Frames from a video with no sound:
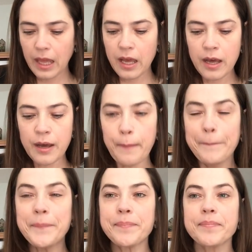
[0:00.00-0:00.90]

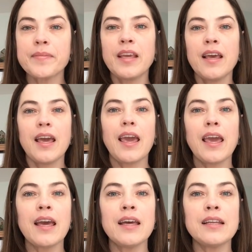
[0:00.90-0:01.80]
And
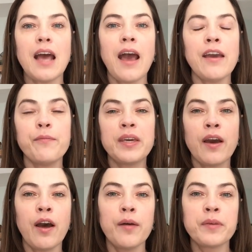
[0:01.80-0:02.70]
I have
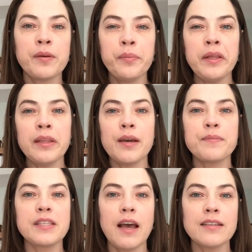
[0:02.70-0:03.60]
become completely
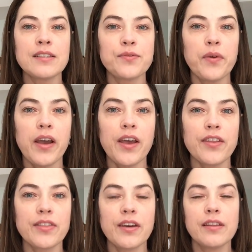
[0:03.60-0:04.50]
obsessed
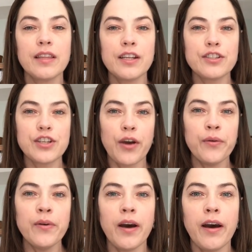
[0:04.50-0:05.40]
with Linda
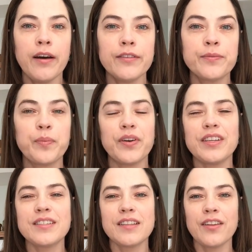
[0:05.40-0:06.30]
Jo of
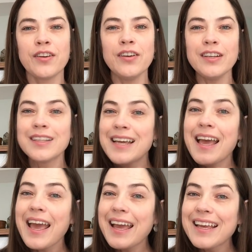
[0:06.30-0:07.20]
Pretty Southern.
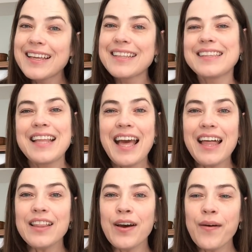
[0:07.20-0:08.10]

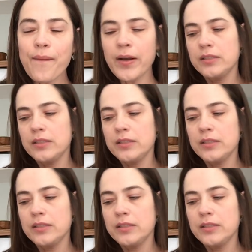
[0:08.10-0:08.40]
Hello.